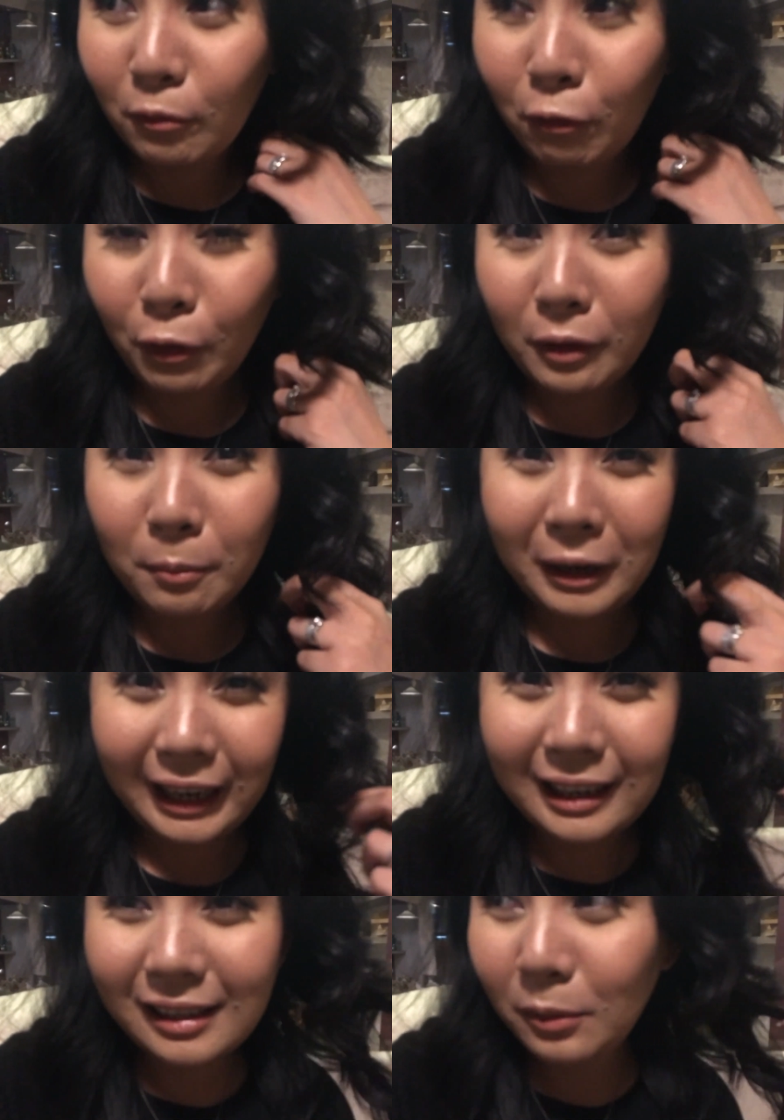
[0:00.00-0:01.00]
For the
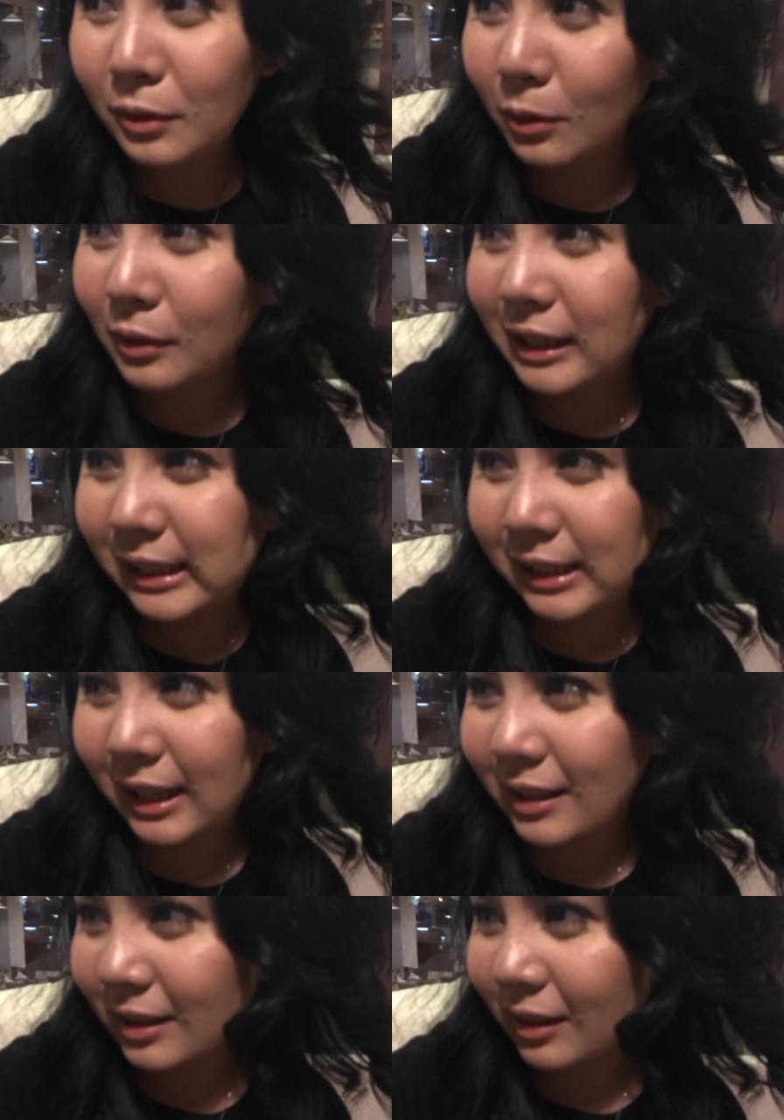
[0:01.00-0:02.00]
price, it was only
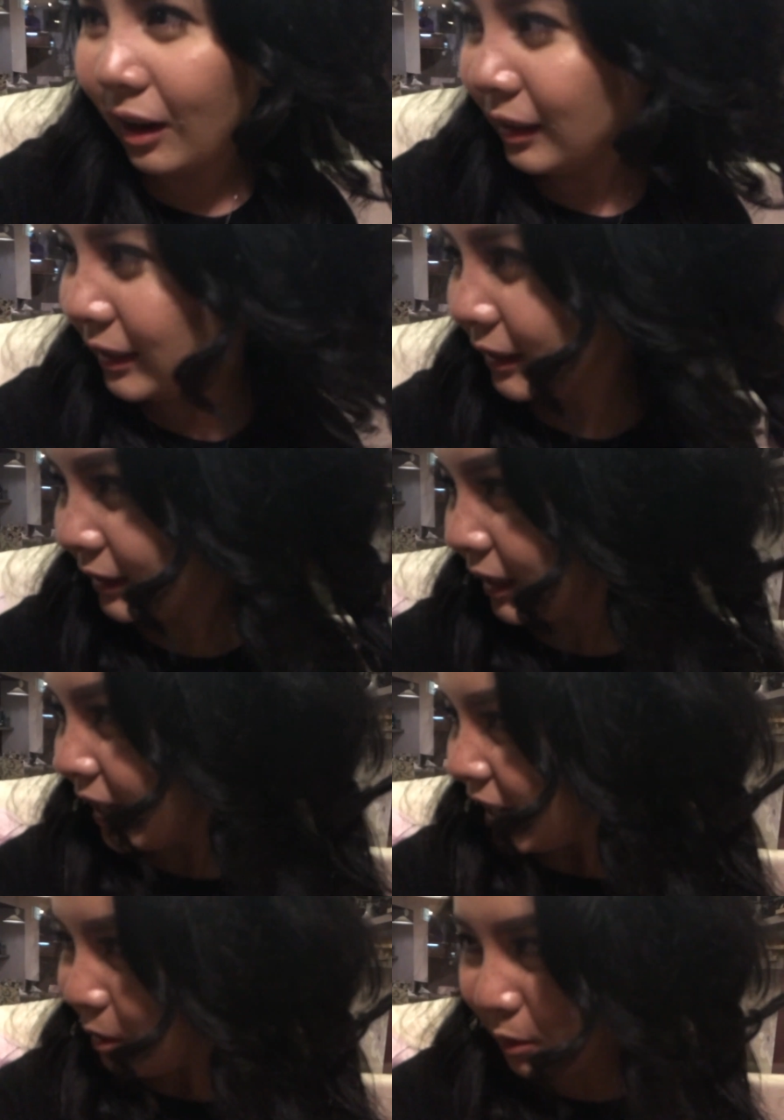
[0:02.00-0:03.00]
$6.
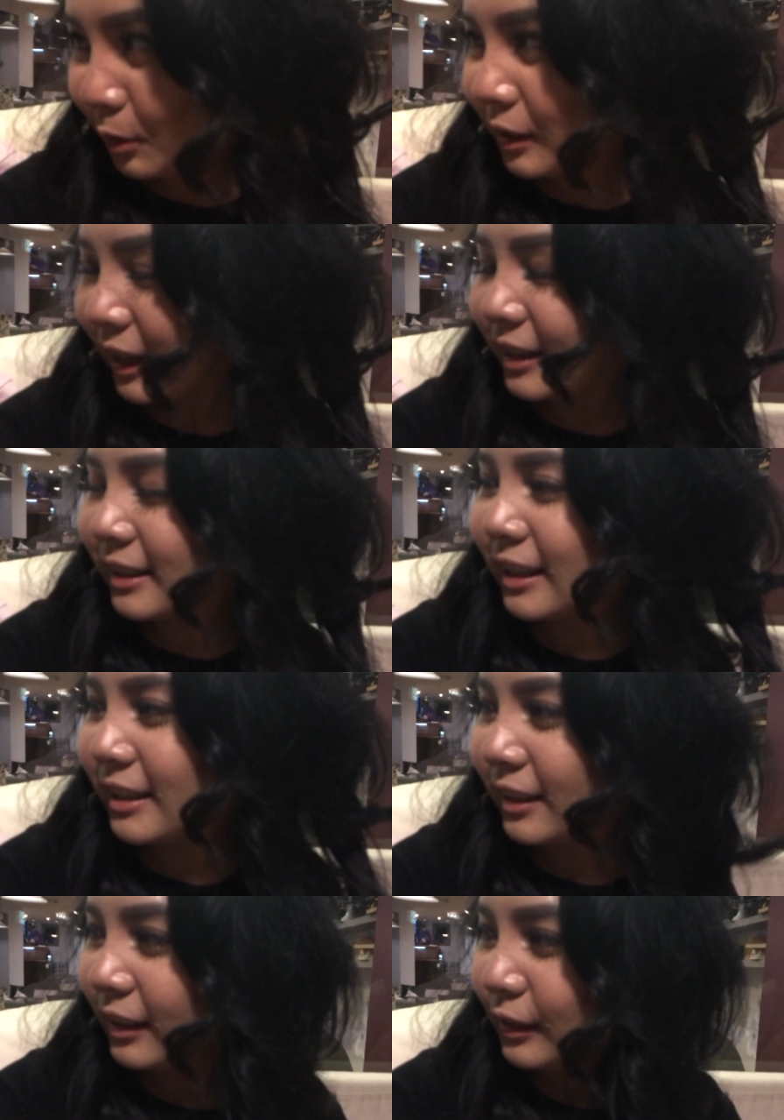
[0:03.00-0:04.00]
It was only a
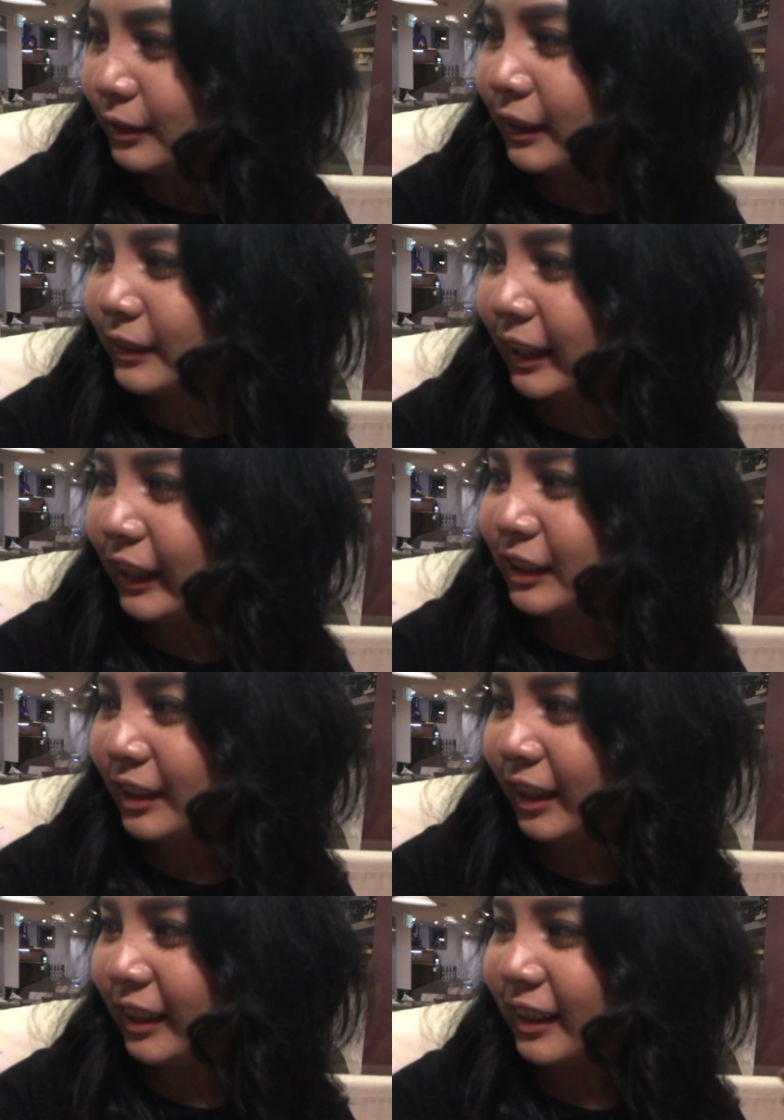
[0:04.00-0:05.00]
$6
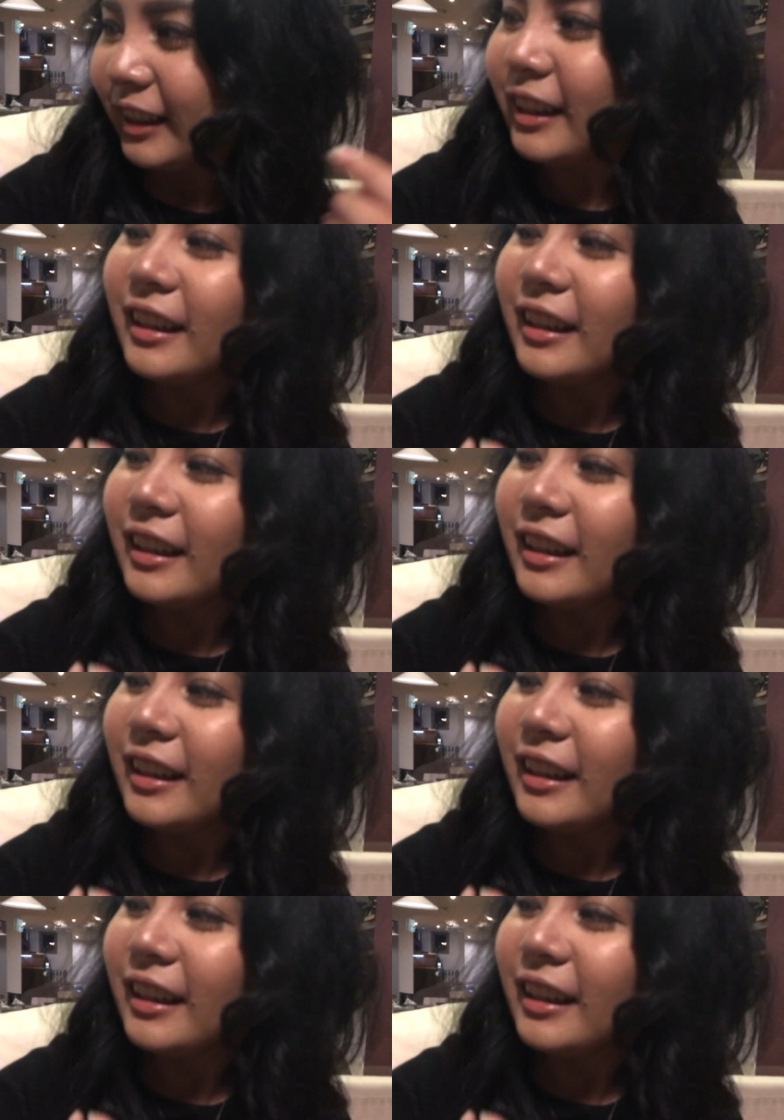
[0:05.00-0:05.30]
foundation.